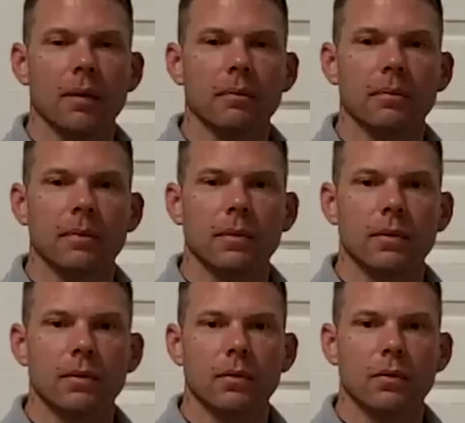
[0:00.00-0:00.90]
Um,
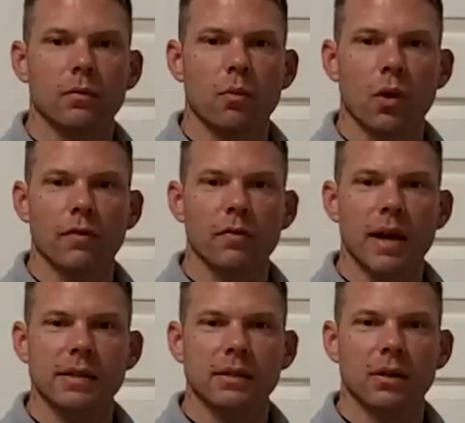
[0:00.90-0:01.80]
for more
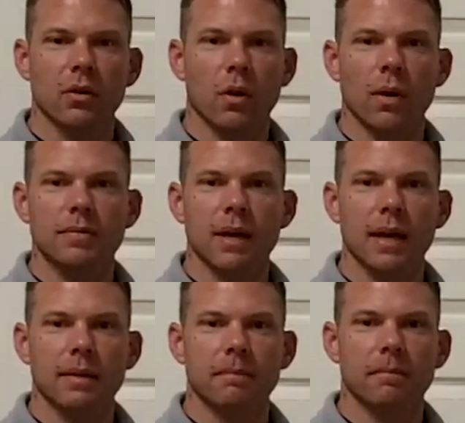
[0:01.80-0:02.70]
information, go to our
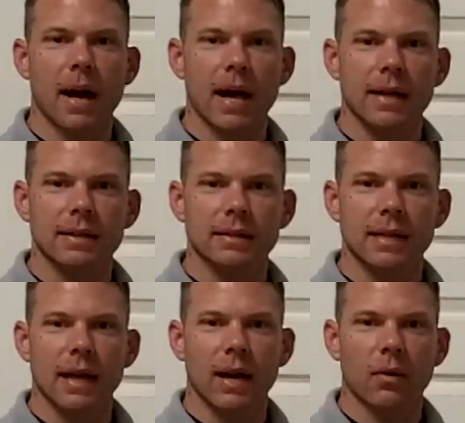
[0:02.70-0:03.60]
website
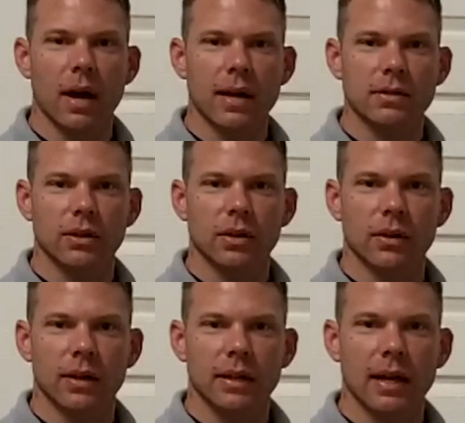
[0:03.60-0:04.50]

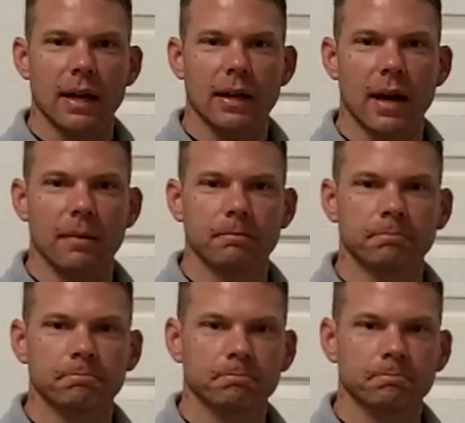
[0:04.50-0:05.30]
mydiysecurity.com.